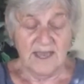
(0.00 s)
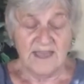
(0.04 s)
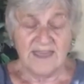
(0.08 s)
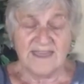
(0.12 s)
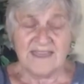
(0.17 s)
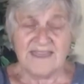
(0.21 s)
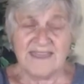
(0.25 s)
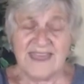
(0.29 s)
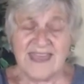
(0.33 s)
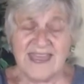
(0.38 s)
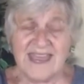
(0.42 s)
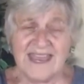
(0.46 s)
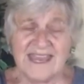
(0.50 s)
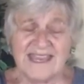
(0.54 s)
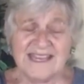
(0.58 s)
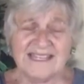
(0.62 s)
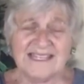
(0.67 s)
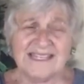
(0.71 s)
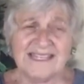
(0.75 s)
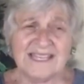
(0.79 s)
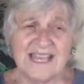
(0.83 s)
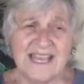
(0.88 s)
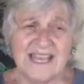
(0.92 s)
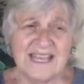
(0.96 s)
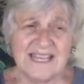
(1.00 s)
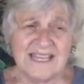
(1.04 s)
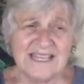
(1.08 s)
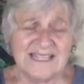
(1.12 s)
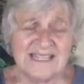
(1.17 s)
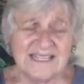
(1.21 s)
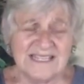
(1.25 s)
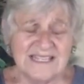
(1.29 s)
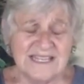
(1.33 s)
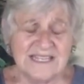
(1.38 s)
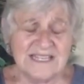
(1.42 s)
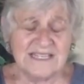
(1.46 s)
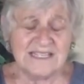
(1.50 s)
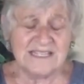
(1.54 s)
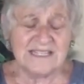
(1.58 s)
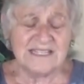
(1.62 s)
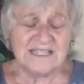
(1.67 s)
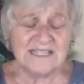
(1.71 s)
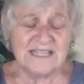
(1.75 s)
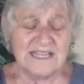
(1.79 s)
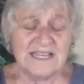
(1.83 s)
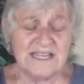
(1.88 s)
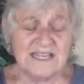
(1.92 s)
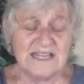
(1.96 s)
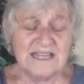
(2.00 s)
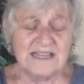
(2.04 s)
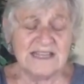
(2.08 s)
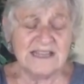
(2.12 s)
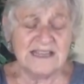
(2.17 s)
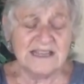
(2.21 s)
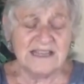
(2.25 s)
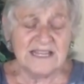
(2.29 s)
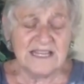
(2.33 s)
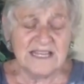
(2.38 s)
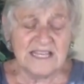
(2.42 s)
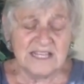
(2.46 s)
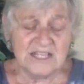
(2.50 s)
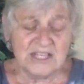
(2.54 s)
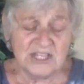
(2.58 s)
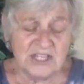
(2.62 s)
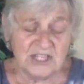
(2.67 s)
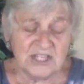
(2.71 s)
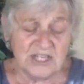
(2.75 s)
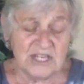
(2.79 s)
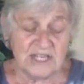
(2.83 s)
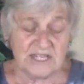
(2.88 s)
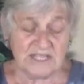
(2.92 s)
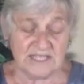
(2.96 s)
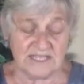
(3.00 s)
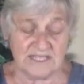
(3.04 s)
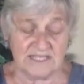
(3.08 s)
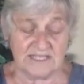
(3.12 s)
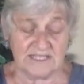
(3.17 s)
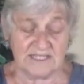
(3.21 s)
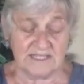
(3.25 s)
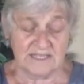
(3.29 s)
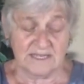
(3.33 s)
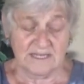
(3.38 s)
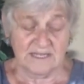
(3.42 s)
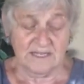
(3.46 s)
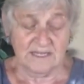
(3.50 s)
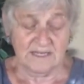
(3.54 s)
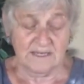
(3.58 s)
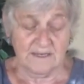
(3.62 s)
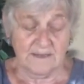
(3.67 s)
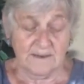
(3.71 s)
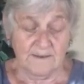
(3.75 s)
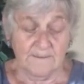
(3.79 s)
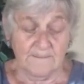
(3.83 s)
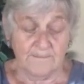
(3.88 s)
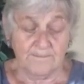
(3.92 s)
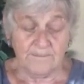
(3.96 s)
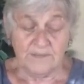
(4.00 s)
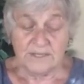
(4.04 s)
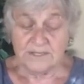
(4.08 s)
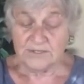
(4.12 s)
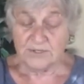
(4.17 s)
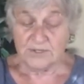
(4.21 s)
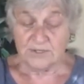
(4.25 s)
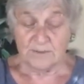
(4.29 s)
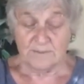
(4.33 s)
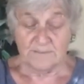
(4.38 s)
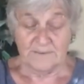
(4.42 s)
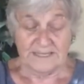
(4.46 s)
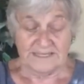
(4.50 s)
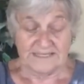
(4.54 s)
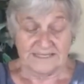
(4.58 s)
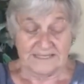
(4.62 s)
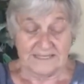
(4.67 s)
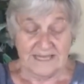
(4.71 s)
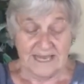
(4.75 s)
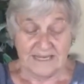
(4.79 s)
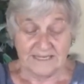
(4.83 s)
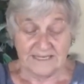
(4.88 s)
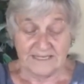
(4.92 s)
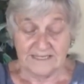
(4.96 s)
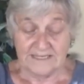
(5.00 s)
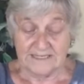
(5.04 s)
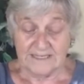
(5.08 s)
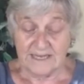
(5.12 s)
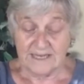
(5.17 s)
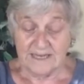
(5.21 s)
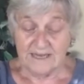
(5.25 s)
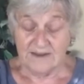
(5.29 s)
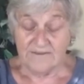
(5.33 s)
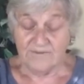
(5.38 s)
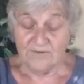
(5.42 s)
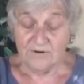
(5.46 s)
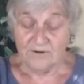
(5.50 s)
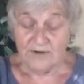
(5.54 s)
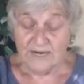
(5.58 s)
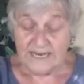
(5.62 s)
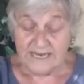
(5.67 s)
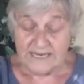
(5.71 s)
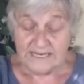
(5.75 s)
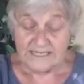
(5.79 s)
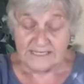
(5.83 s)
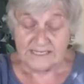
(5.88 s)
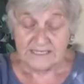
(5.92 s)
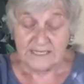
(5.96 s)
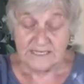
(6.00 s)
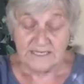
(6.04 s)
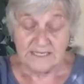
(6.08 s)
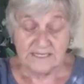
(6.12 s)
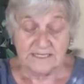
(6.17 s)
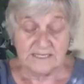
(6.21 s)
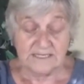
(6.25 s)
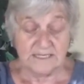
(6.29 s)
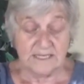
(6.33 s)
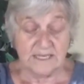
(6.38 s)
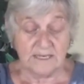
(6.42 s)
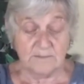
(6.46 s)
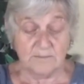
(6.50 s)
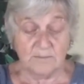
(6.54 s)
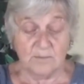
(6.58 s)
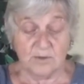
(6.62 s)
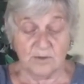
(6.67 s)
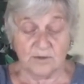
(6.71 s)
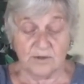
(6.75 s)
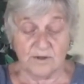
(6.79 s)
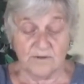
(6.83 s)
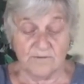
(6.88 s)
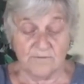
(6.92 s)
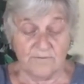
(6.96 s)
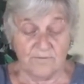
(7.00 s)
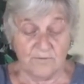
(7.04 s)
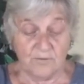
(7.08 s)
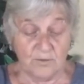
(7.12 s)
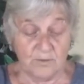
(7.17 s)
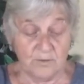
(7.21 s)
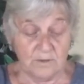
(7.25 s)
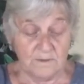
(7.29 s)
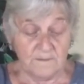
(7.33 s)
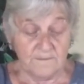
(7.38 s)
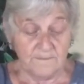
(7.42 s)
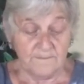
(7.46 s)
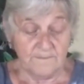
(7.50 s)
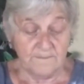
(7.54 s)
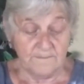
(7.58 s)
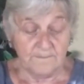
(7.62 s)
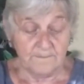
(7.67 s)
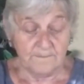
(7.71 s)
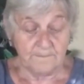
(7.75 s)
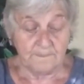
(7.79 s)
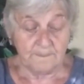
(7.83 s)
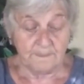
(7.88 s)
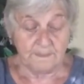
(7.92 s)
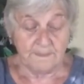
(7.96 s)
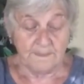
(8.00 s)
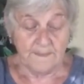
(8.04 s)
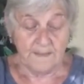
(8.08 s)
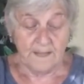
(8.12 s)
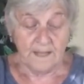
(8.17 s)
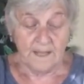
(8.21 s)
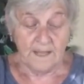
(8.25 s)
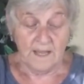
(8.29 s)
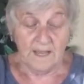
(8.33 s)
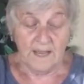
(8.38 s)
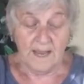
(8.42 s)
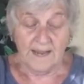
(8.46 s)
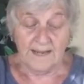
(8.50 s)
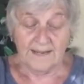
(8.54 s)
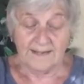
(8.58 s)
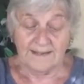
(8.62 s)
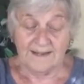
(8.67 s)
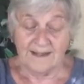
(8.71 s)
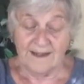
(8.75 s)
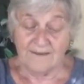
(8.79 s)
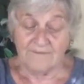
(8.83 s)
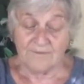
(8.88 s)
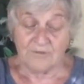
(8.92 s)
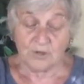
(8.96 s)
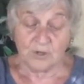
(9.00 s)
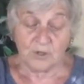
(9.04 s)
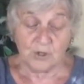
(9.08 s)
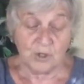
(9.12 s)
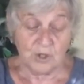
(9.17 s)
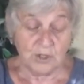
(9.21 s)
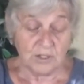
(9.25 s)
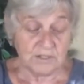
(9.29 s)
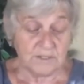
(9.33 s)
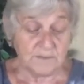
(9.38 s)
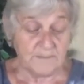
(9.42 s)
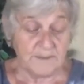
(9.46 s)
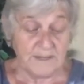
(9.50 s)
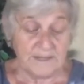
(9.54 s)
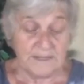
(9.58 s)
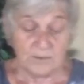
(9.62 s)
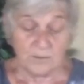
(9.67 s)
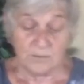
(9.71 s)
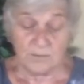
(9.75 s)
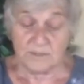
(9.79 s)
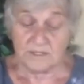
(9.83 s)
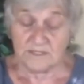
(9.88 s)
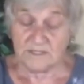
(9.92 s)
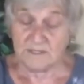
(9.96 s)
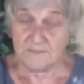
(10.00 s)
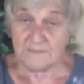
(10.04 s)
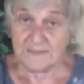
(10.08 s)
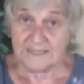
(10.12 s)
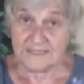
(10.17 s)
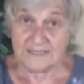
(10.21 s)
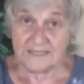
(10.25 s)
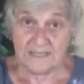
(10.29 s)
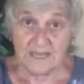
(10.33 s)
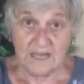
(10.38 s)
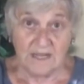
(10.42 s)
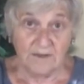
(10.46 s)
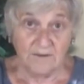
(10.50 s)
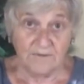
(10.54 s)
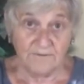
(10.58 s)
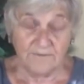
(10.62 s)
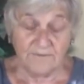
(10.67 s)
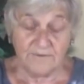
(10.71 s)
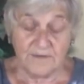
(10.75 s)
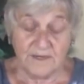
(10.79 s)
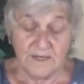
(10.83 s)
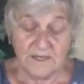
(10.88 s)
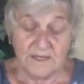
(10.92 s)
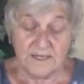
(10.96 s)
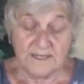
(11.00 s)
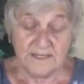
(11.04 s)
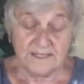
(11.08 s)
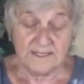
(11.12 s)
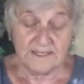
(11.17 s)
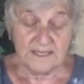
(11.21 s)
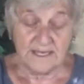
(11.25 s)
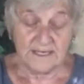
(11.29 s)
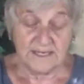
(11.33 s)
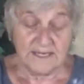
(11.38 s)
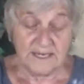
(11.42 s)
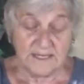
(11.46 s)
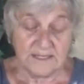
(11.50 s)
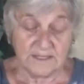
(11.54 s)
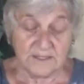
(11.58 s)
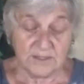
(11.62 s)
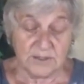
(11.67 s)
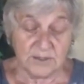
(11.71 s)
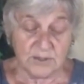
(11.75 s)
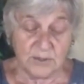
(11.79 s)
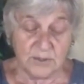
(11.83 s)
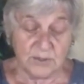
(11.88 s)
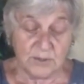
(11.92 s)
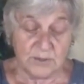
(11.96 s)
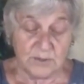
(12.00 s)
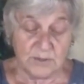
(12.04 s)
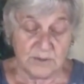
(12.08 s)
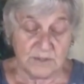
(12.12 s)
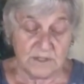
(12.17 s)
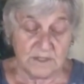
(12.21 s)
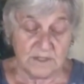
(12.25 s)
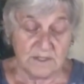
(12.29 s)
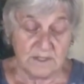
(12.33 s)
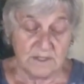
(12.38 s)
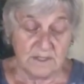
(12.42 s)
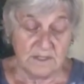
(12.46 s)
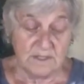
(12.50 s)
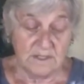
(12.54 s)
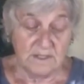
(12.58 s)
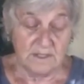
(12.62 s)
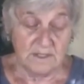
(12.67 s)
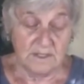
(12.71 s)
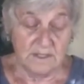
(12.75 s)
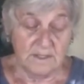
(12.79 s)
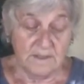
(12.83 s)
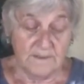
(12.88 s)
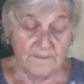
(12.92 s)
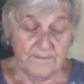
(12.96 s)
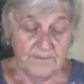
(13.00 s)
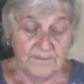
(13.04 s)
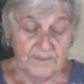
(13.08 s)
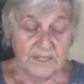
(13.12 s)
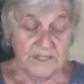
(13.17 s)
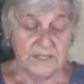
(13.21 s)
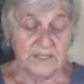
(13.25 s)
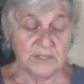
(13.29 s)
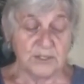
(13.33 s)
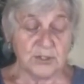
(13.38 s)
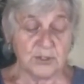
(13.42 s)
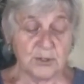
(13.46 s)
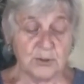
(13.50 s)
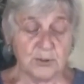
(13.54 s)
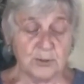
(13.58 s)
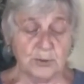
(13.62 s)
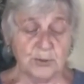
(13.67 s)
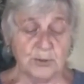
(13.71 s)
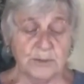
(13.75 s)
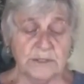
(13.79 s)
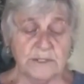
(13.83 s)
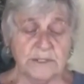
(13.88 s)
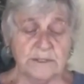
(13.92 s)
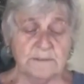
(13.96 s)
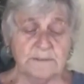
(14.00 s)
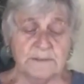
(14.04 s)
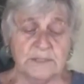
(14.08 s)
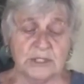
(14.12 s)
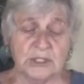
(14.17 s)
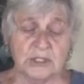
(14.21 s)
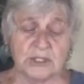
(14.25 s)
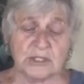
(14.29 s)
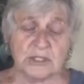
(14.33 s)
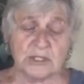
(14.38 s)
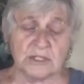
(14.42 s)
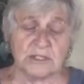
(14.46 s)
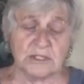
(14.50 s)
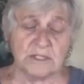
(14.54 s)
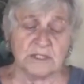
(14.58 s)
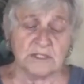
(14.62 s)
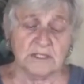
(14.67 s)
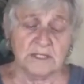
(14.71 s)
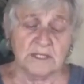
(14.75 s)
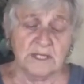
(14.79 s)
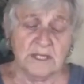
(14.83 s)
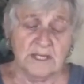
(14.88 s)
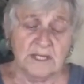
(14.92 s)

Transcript: They tasted delicious. These are the best latkes I ever ate, said Monkey Fool. I never cooked better ones myself, said Esther Goose. It is truly a miracle.